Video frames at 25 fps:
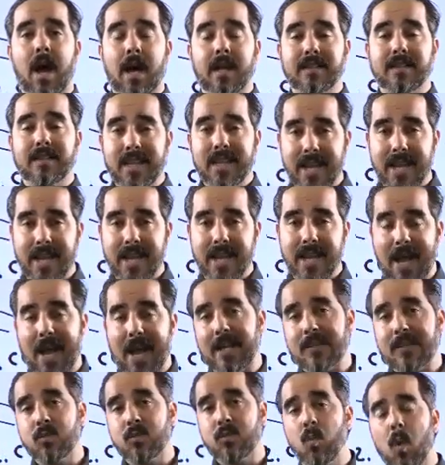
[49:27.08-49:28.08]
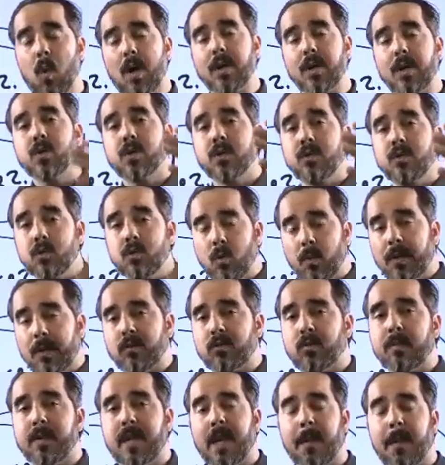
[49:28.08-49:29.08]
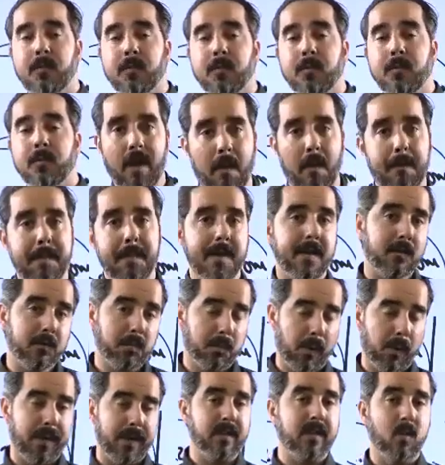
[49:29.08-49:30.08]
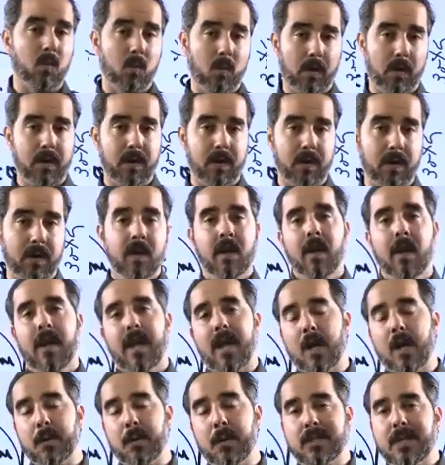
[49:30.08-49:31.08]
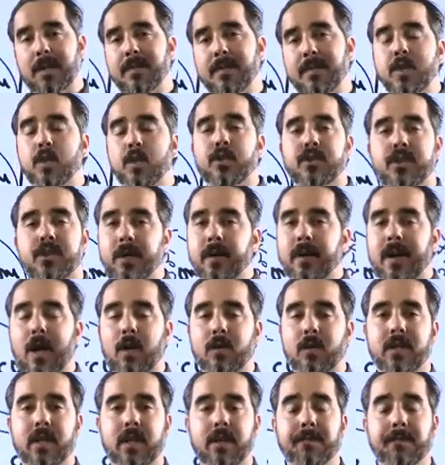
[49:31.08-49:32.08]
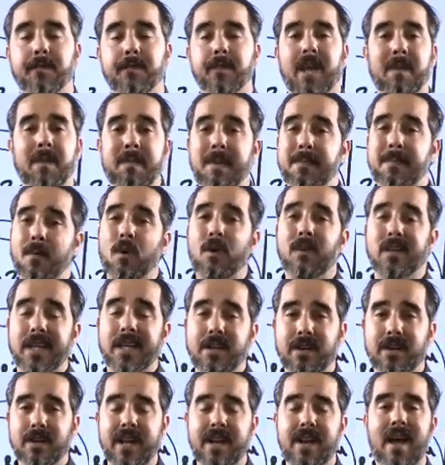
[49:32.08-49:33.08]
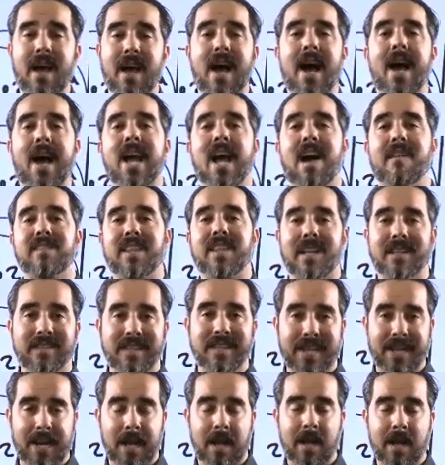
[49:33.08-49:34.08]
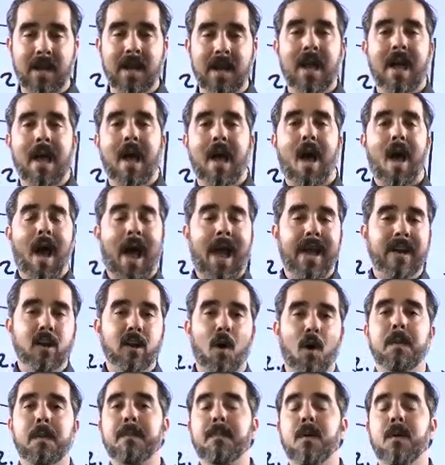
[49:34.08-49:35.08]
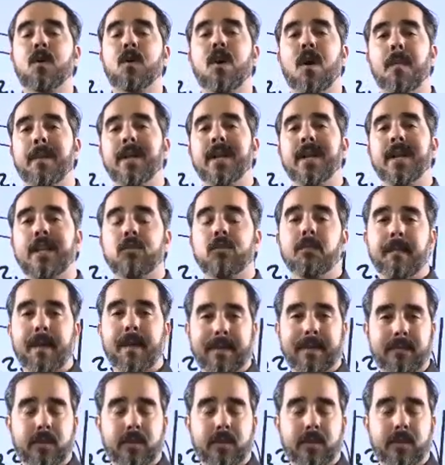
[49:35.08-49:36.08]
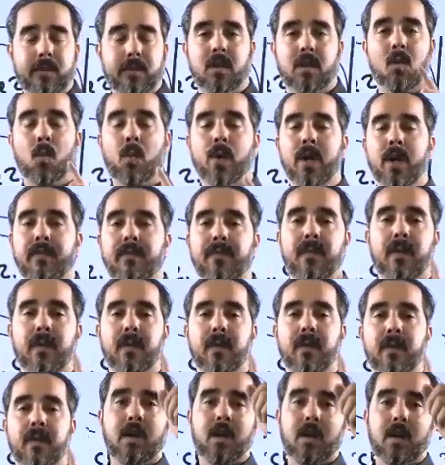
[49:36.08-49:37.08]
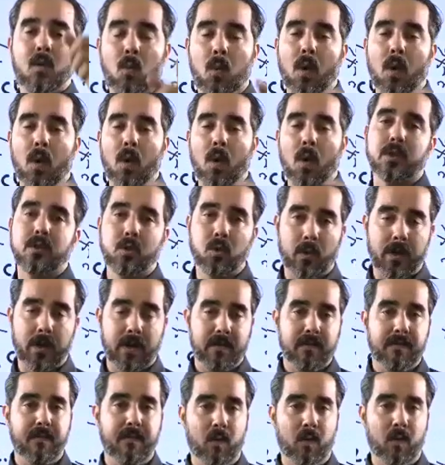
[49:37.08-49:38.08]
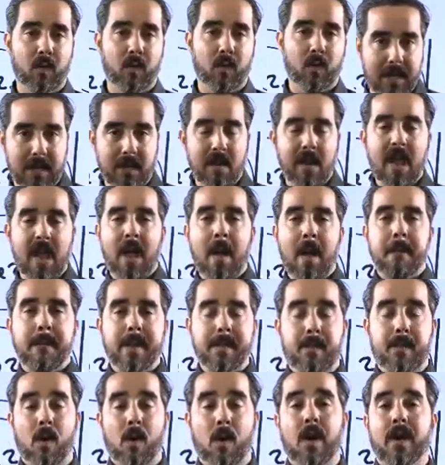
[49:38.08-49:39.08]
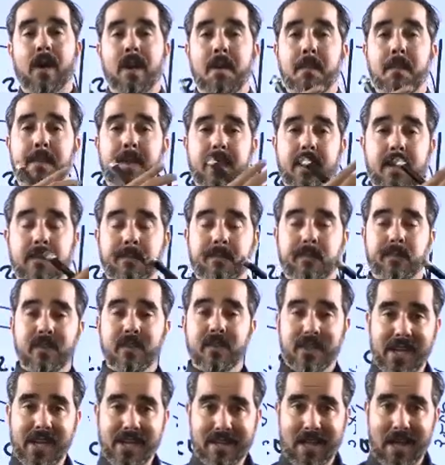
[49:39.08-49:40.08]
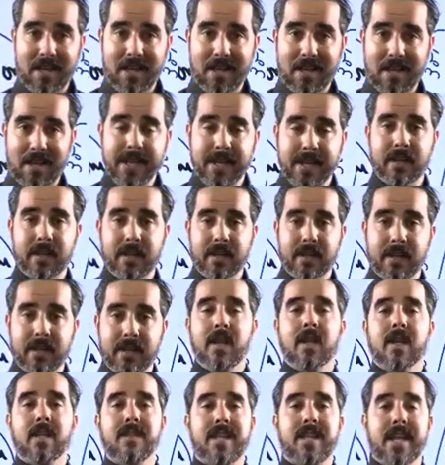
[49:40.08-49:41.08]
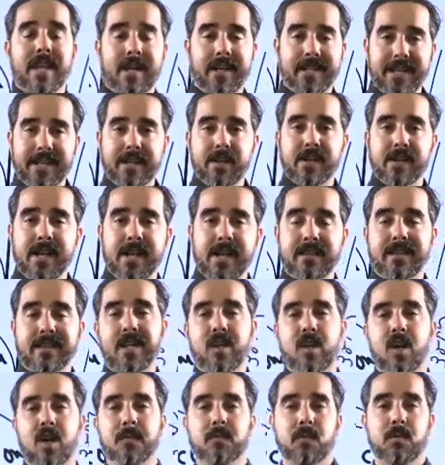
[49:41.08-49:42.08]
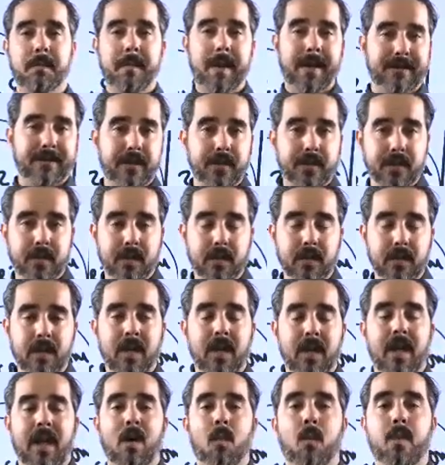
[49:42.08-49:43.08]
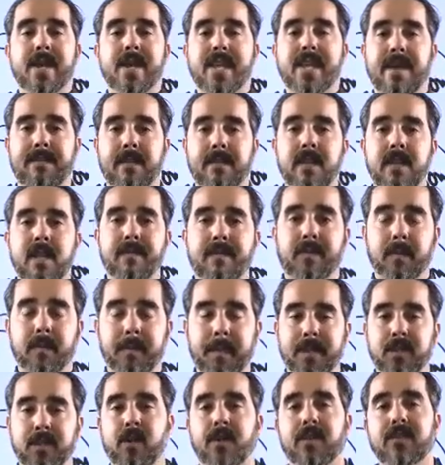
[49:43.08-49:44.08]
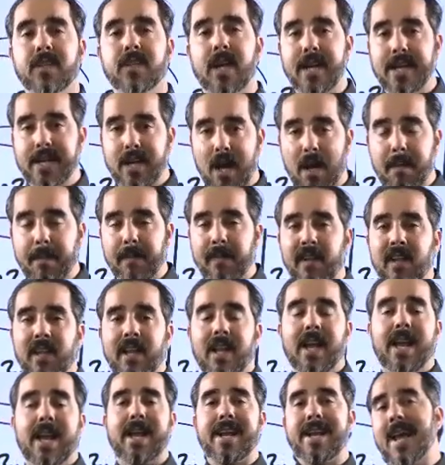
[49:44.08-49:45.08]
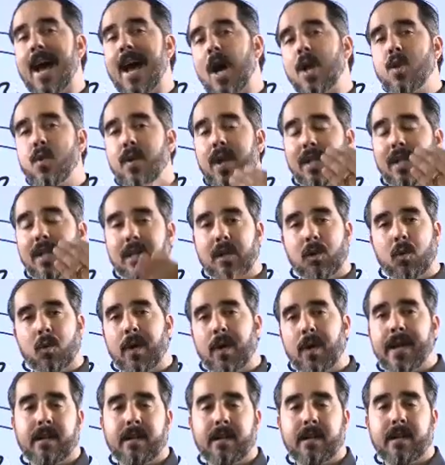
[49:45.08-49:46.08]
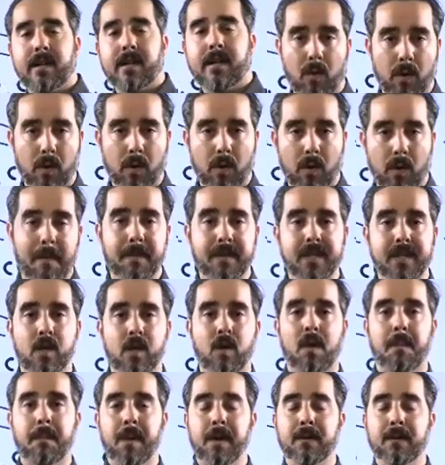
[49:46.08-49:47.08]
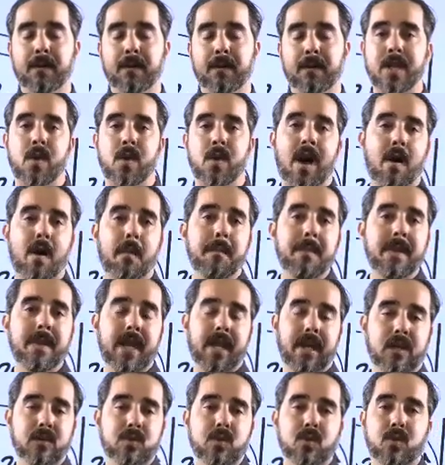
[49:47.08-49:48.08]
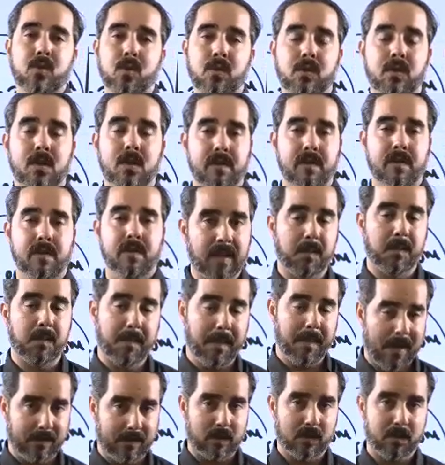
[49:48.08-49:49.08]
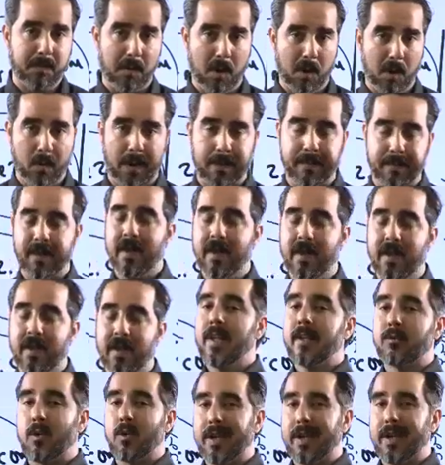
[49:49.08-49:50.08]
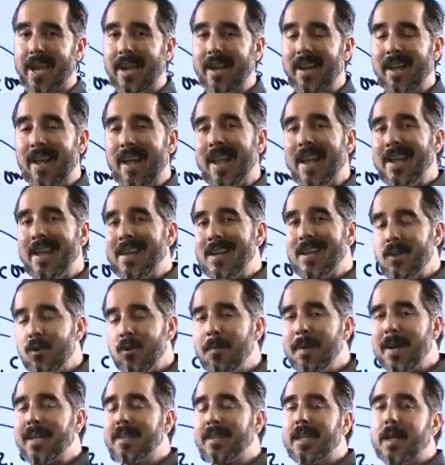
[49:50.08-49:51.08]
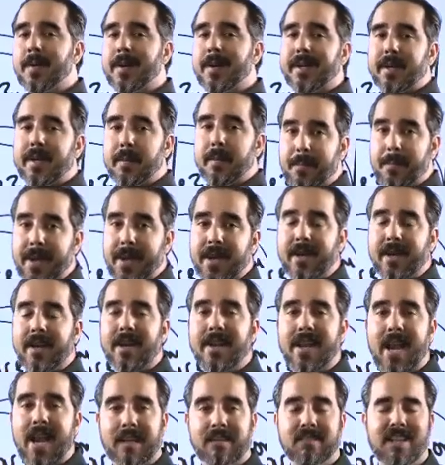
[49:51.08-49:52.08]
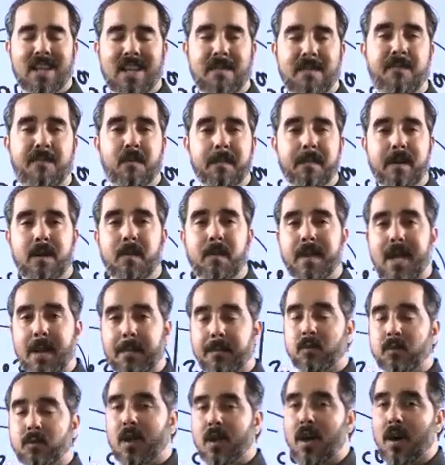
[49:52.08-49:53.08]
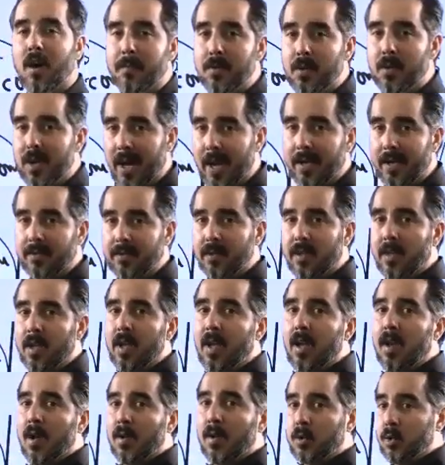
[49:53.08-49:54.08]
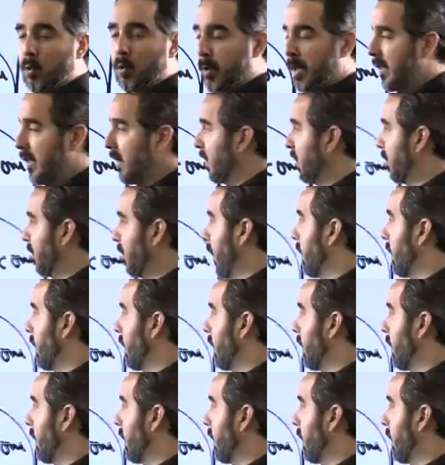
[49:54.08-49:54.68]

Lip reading: data as to what you're doing to be able to help me spread the word. Every time that you share it out there and people click on it, I have that data. I know people coming into Messenger with what you're doing for me. People are gonna be seeing that link, they click on it, they come to Messenger, we give them the information on signing up, and now you get the credit for that particular person that you helped me introduce to the Facebook Masters program. So again, humanitarian campaign, next level, for me to be able to help you guys during these very